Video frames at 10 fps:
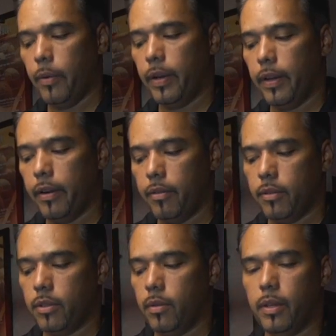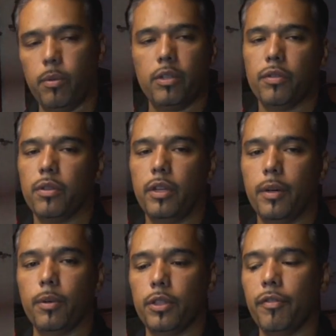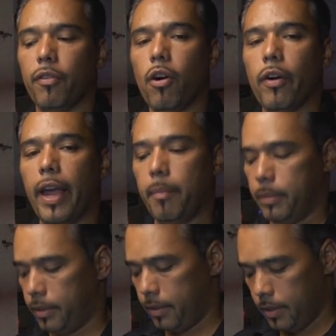right there. So, and it works for, you know, good for all games.